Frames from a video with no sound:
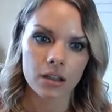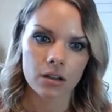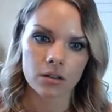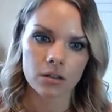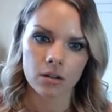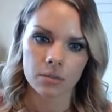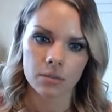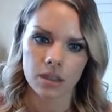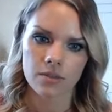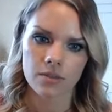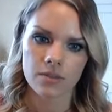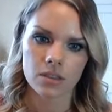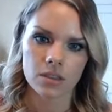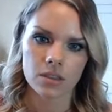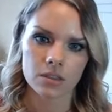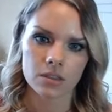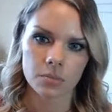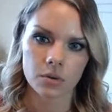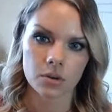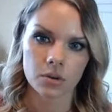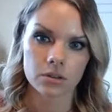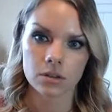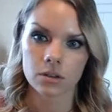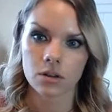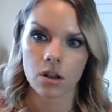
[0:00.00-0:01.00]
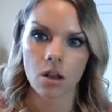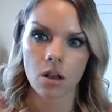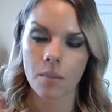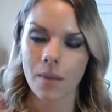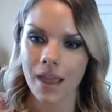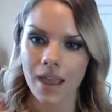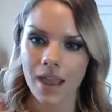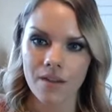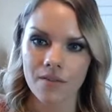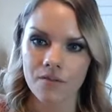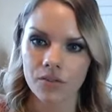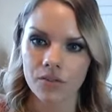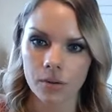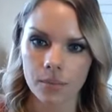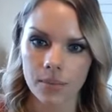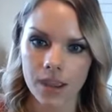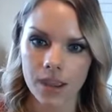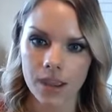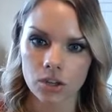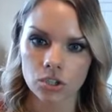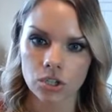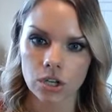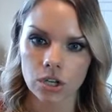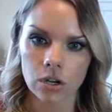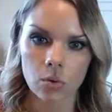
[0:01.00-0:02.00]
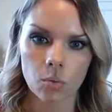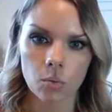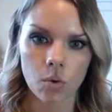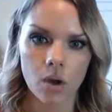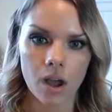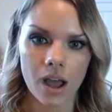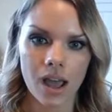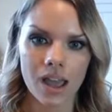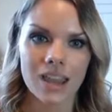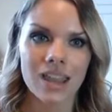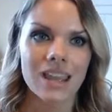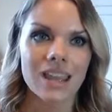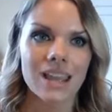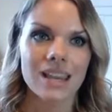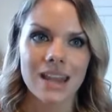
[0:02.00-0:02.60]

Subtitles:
oh, I'm giving this person all my information. What?